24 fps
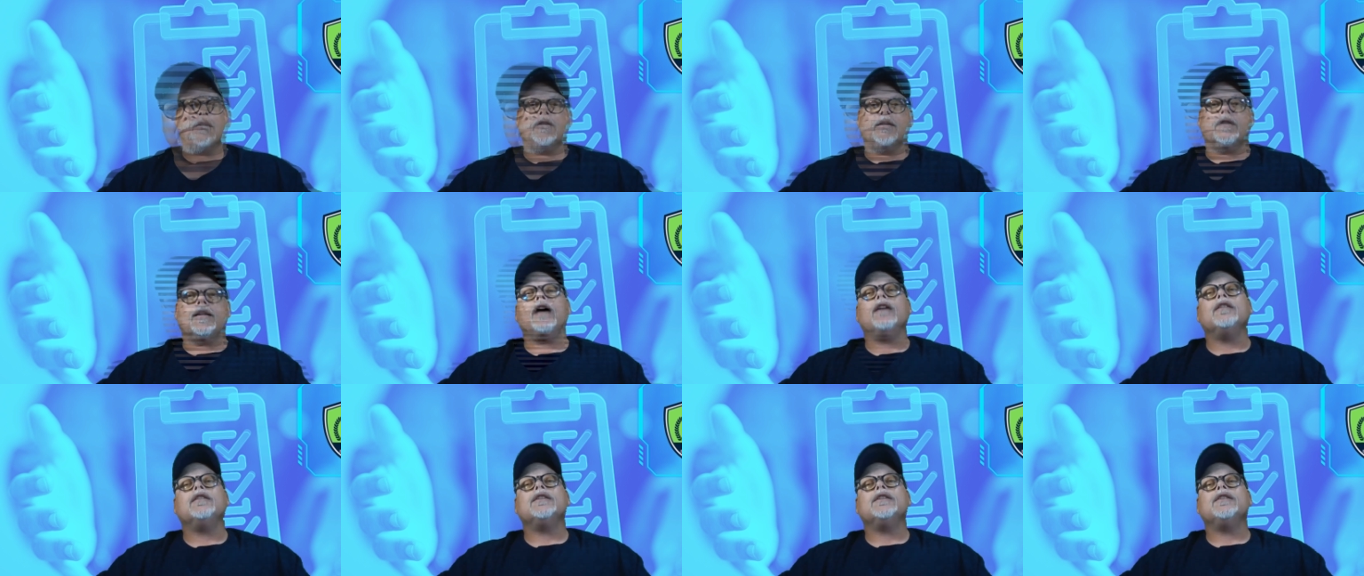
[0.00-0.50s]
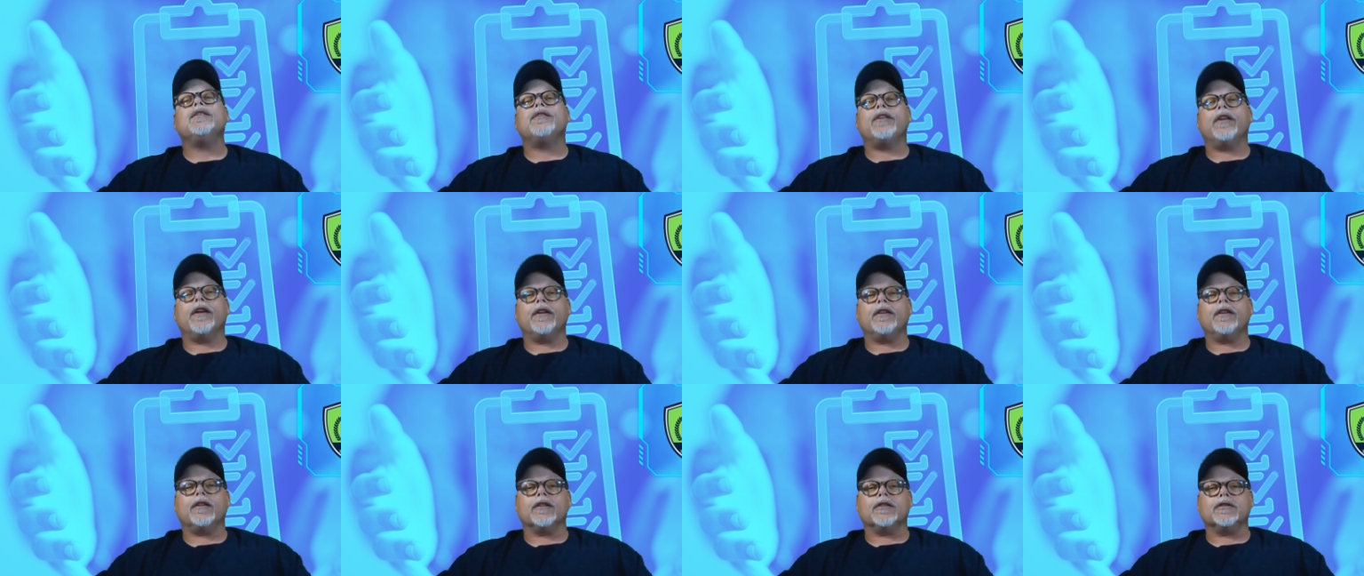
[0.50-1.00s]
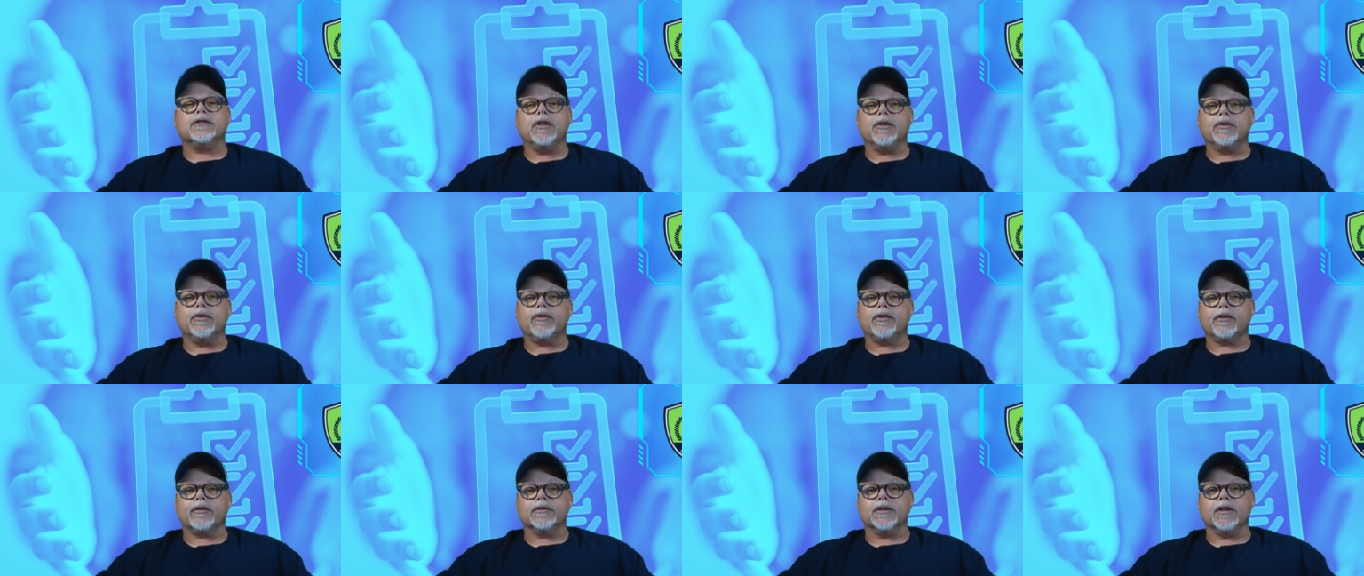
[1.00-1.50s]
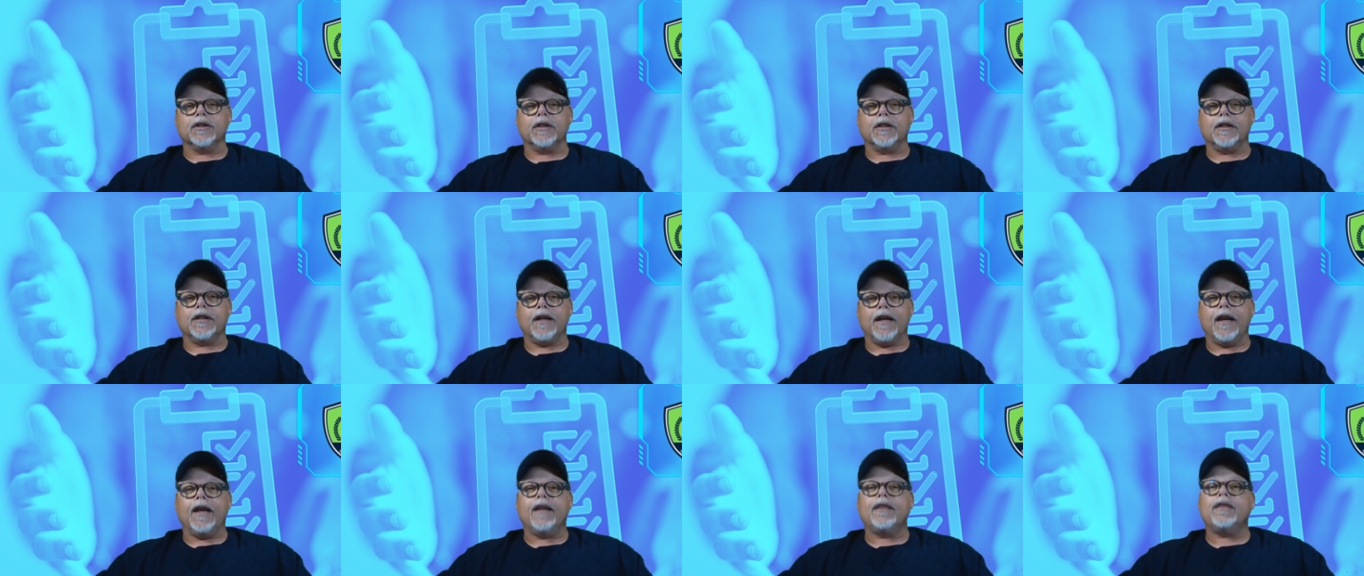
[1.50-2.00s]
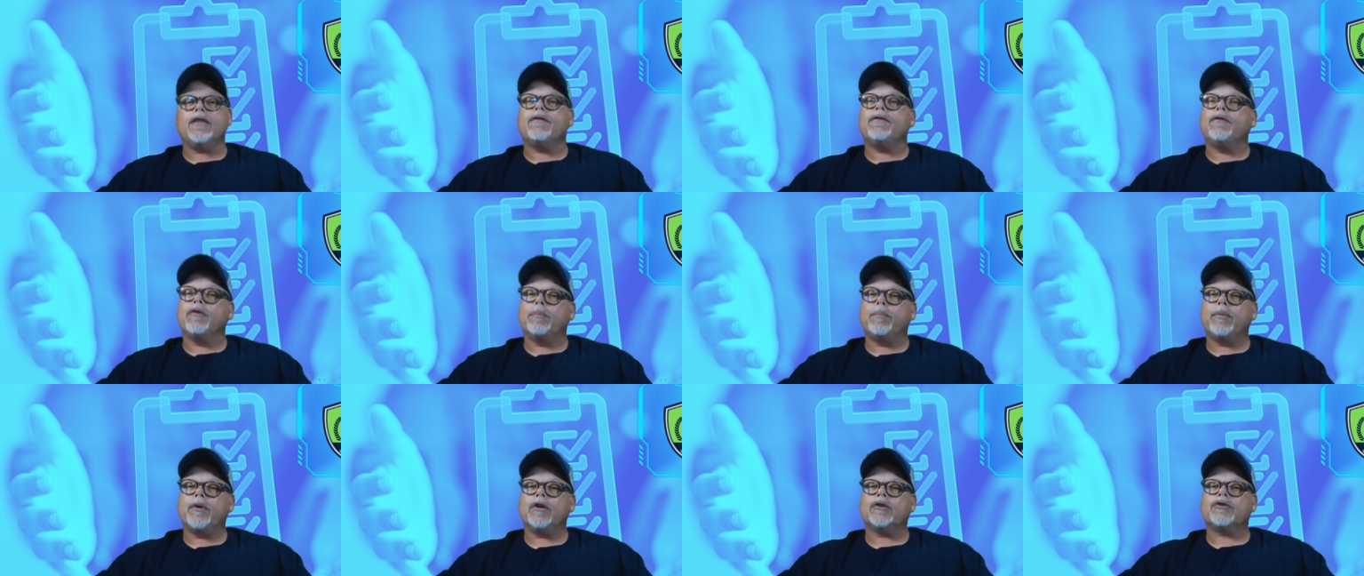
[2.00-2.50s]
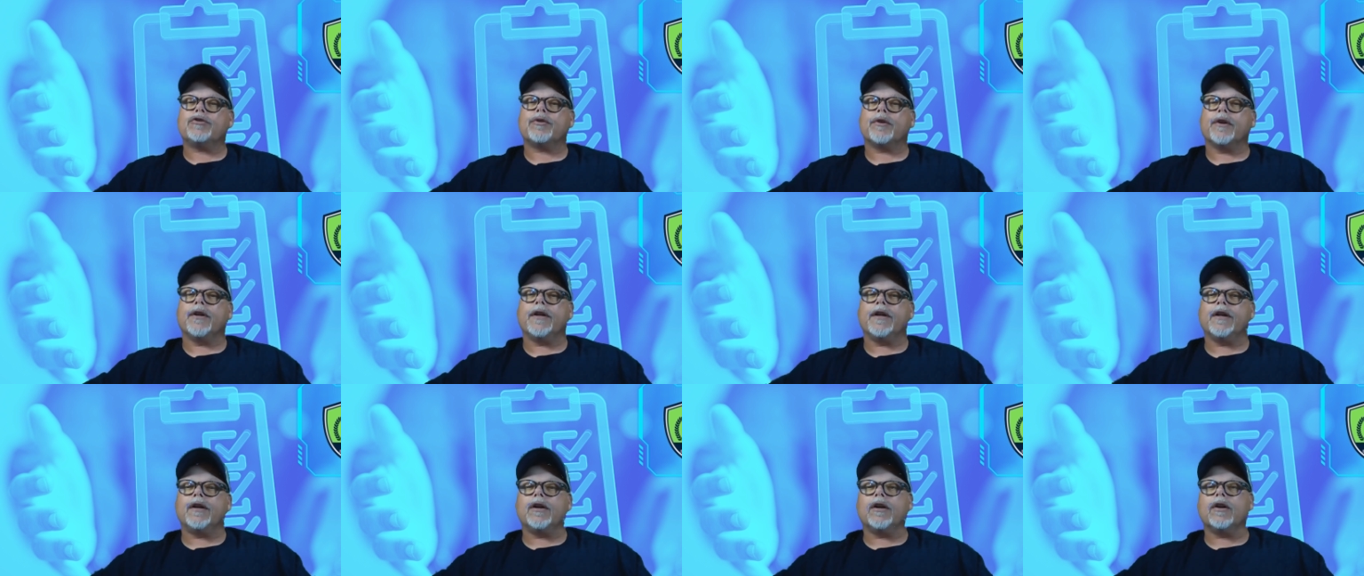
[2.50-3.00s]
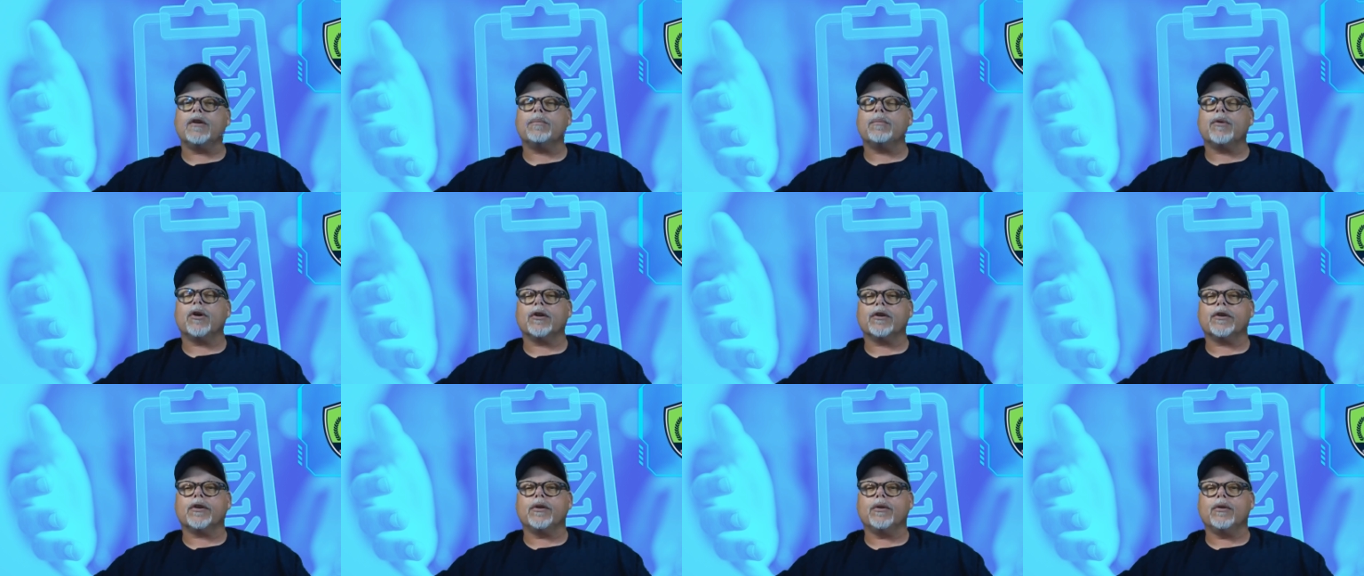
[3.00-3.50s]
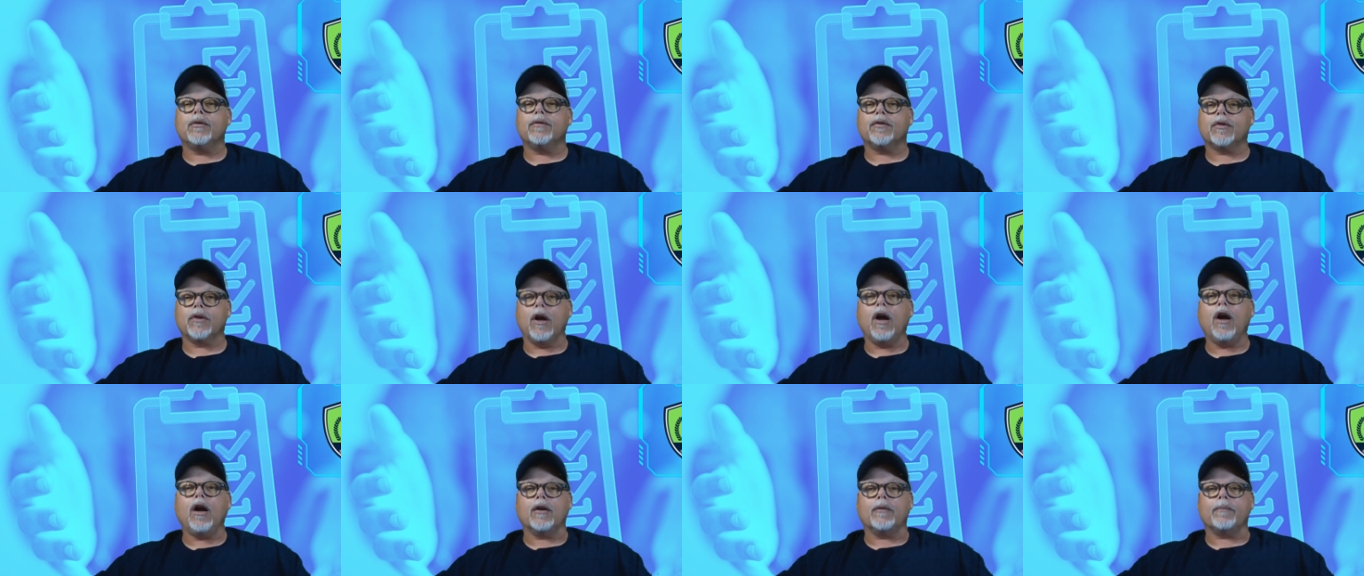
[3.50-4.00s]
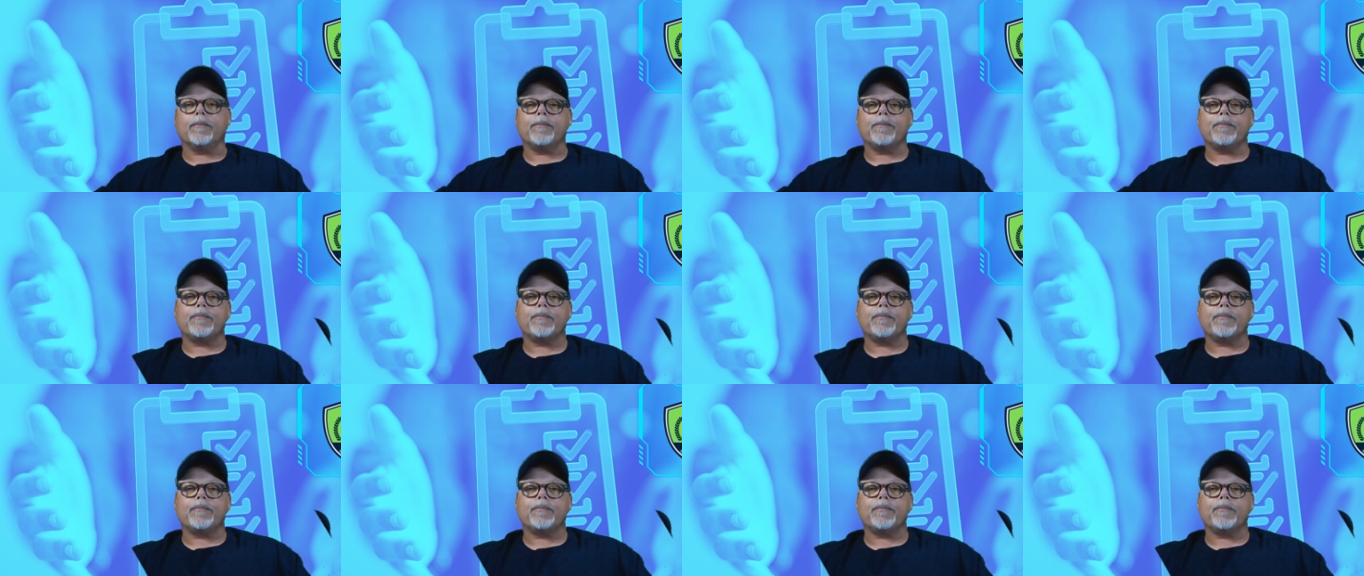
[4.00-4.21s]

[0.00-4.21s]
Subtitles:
Now let's take a closer look at the football trading card market overall.